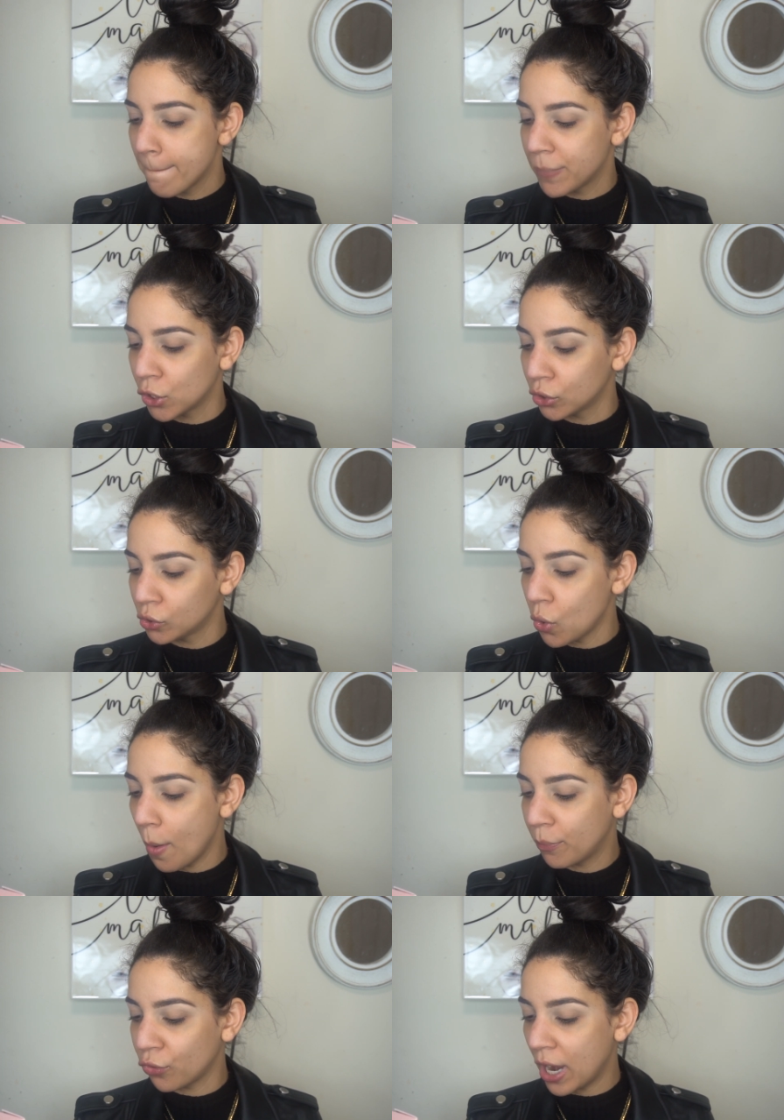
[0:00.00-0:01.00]

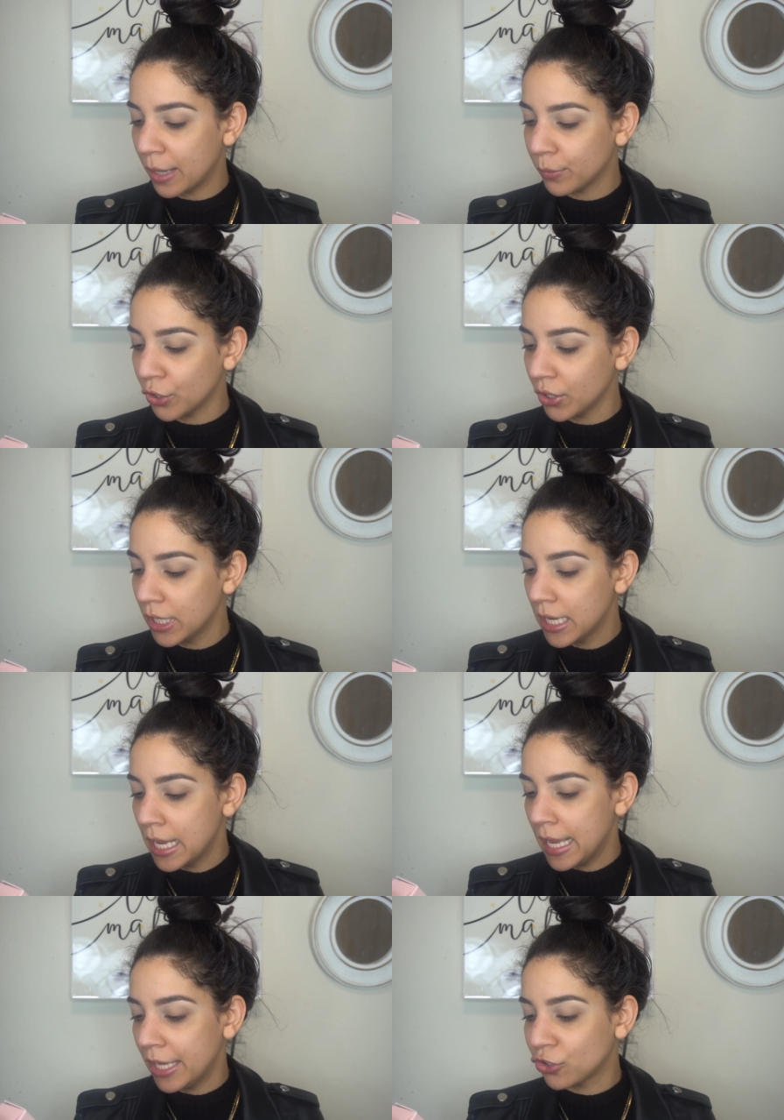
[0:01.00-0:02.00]
Pearl Primer.
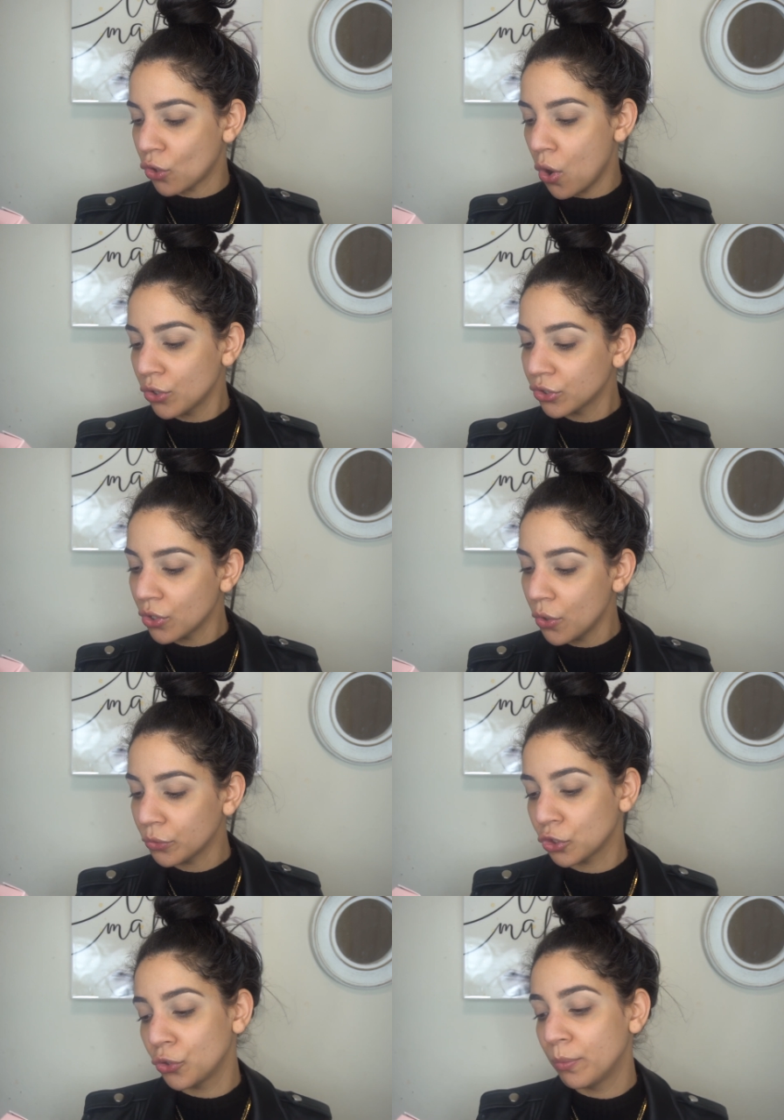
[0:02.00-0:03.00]
It's
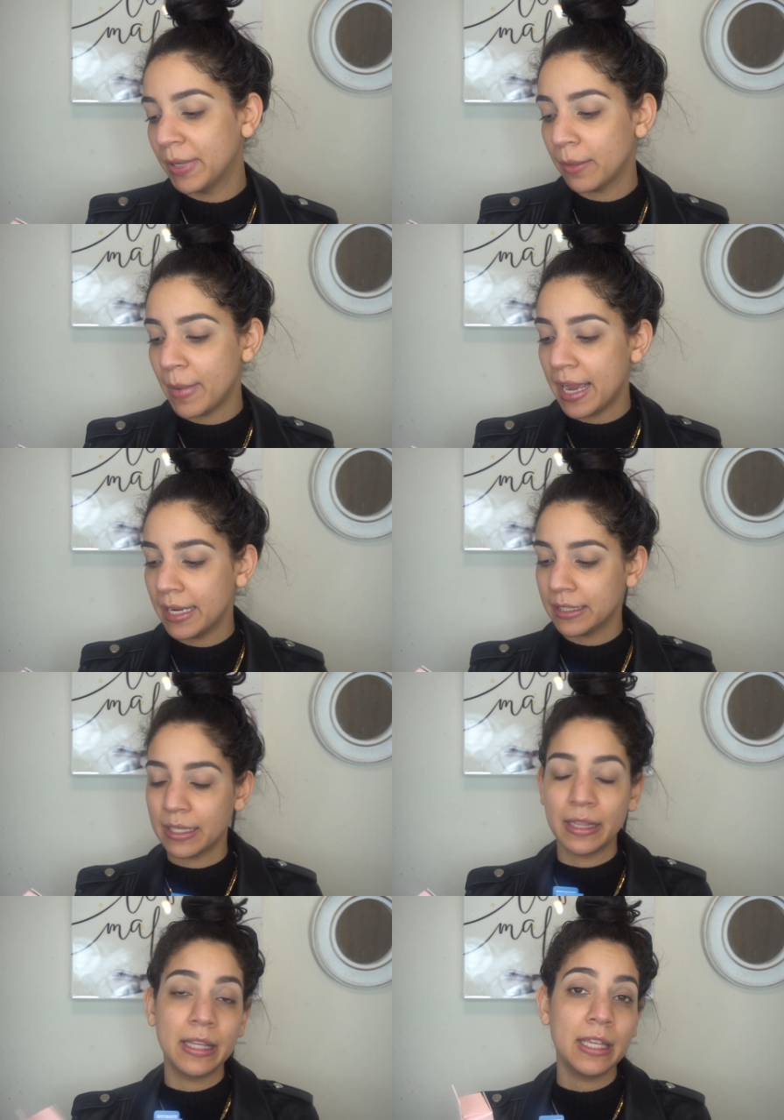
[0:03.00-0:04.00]
also to
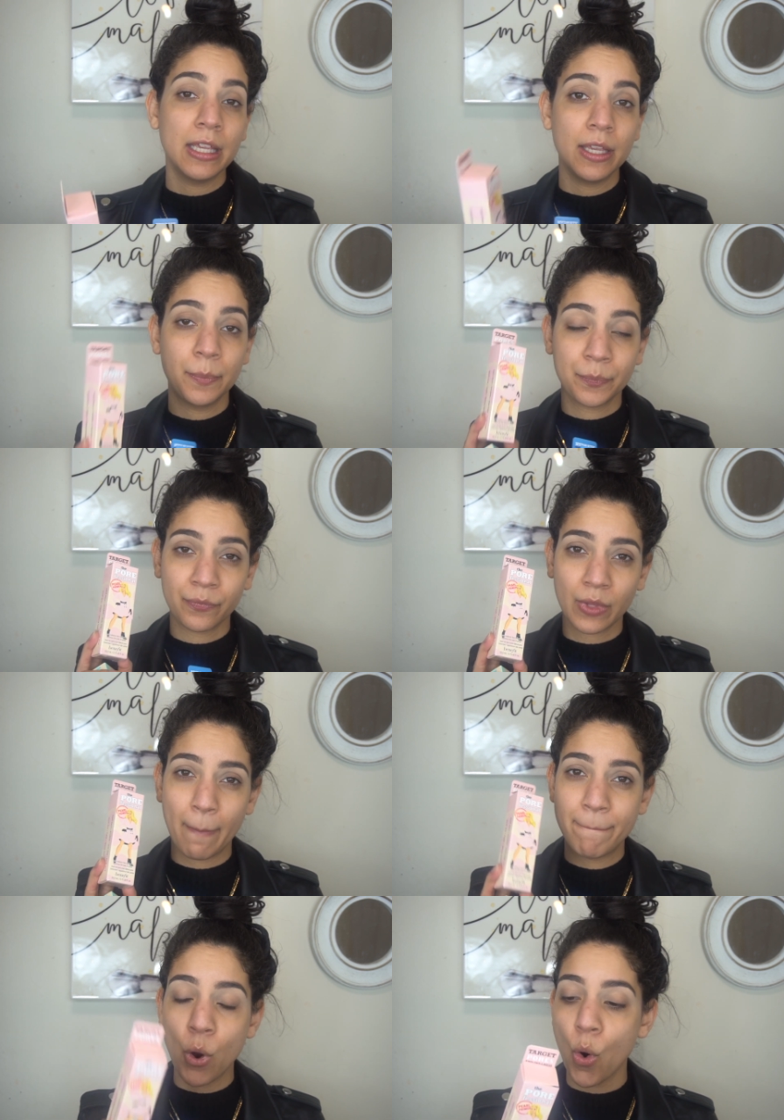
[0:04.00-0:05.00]
minimize the
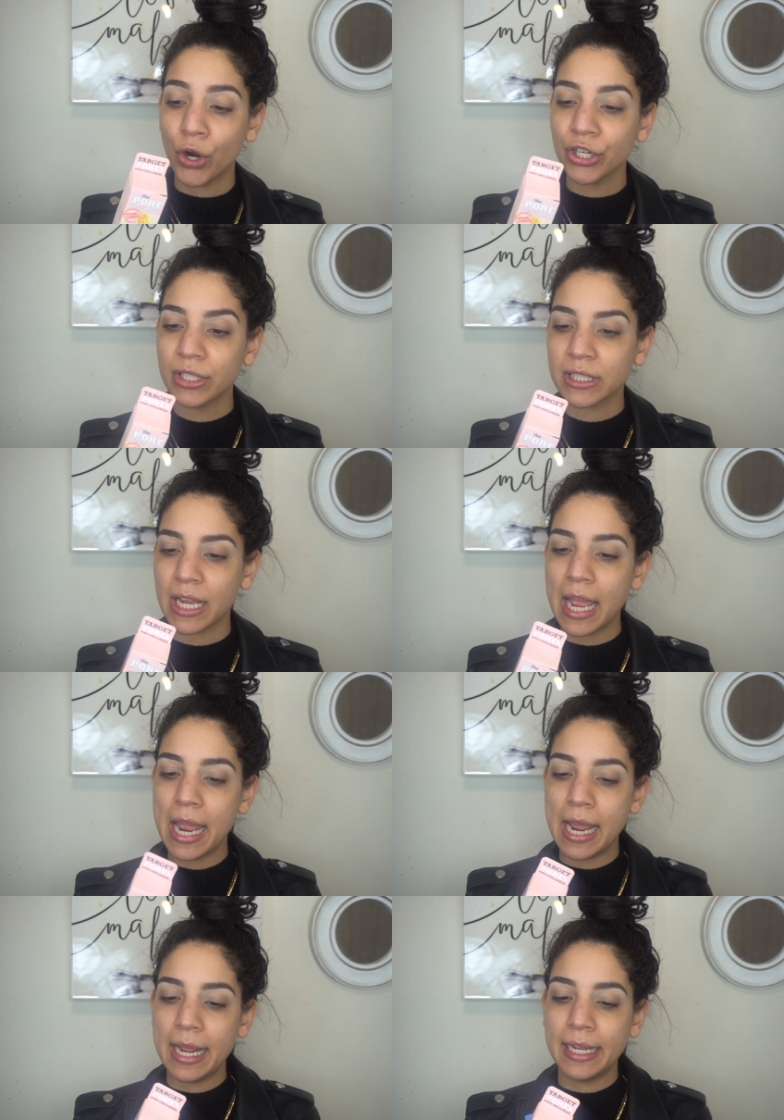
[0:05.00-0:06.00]
pores
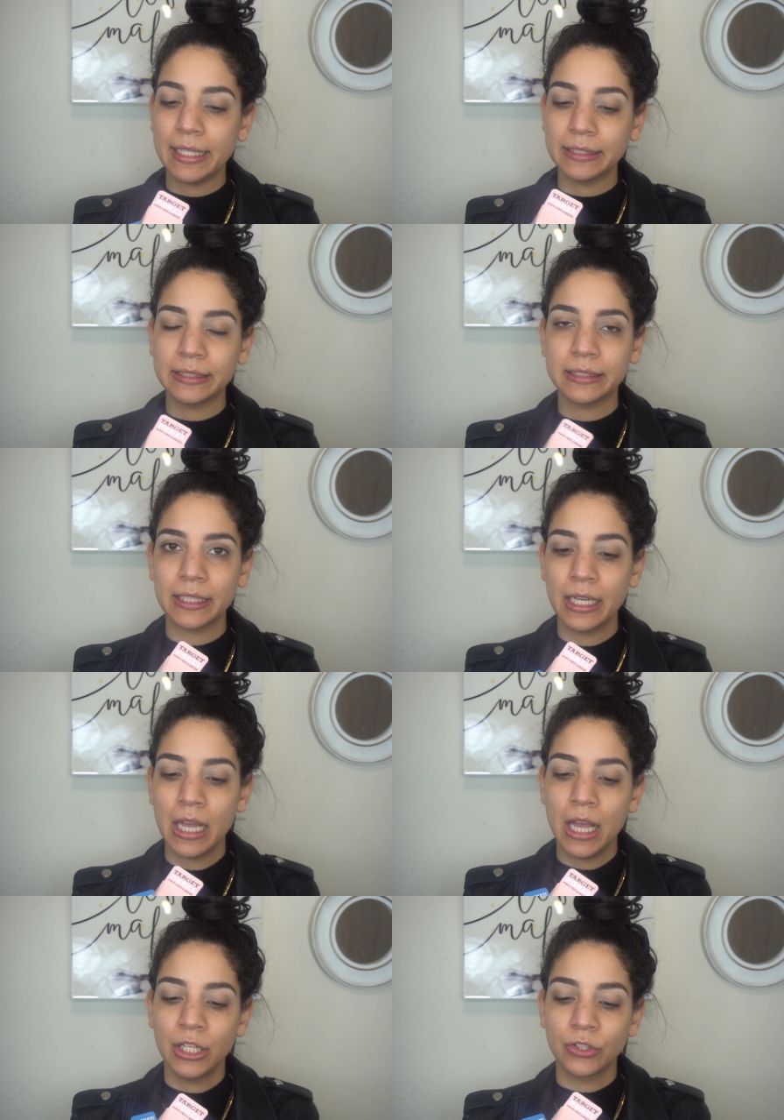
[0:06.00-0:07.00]
and
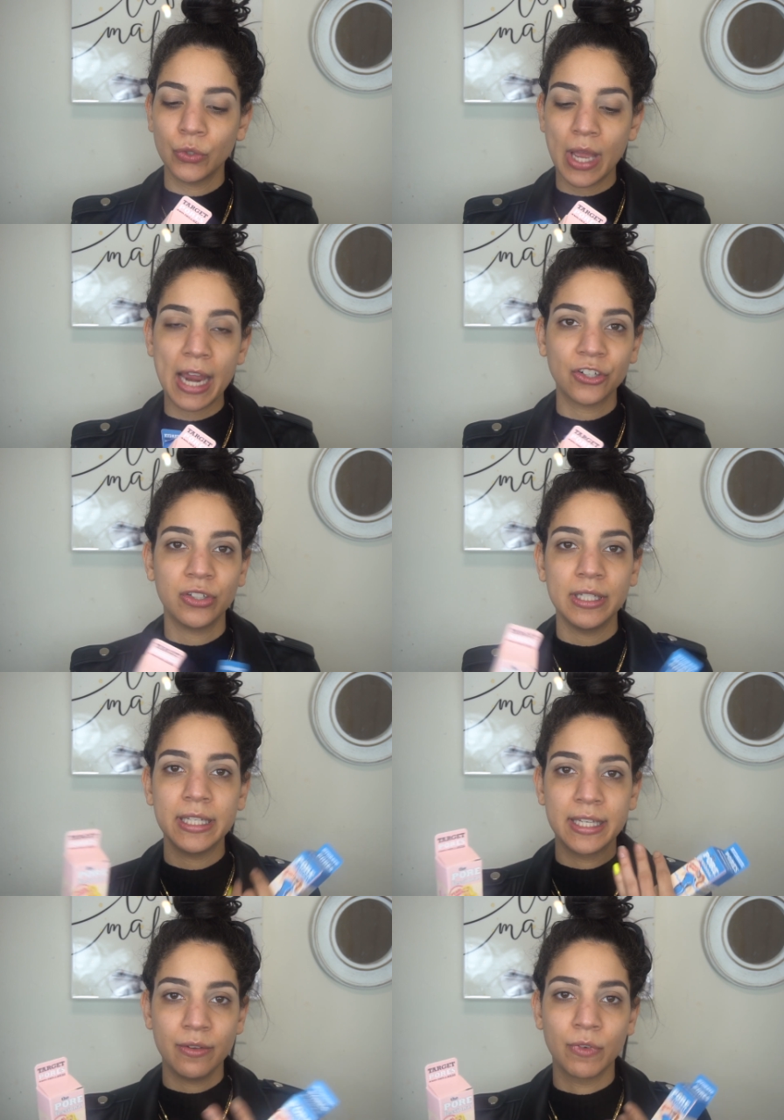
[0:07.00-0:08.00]
to
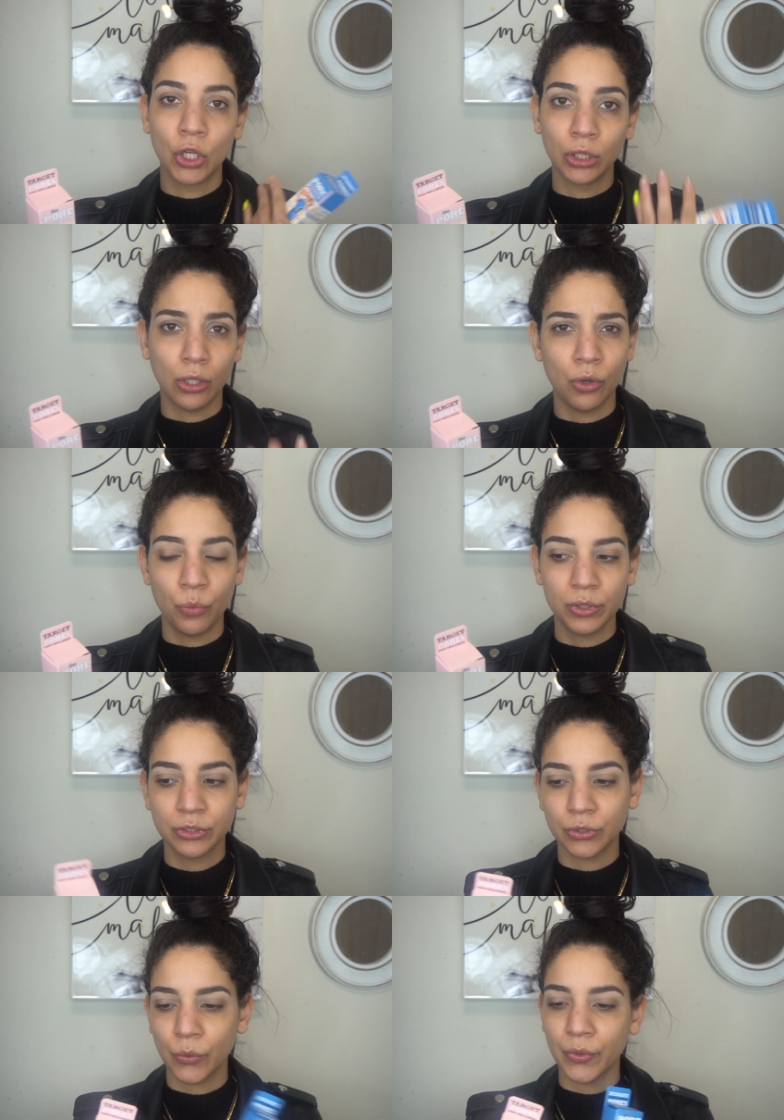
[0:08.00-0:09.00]
actually give glow.
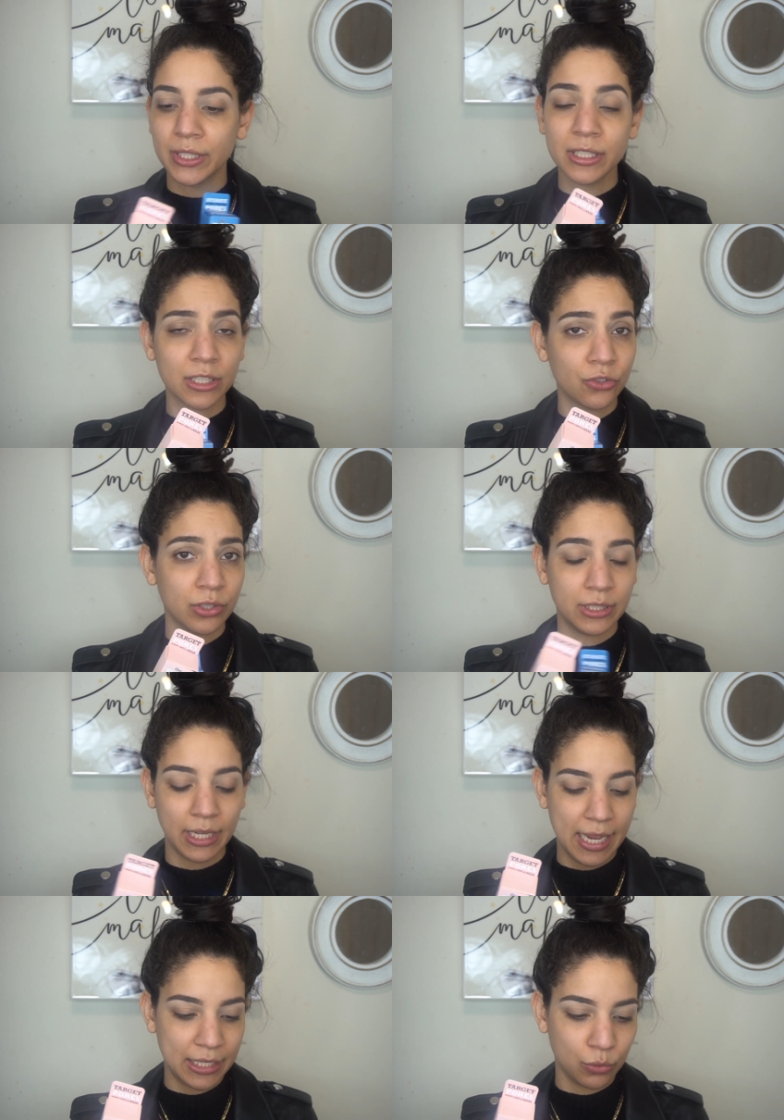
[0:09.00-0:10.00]
So this is
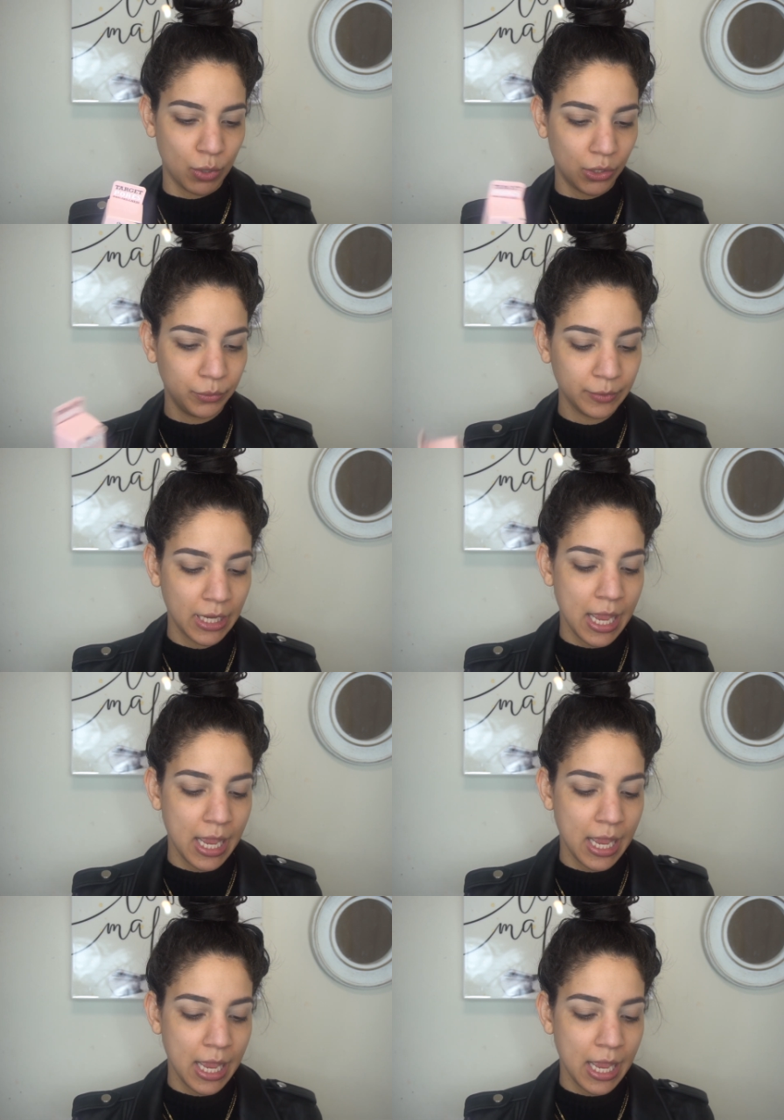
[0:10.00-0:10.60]
interesting as well.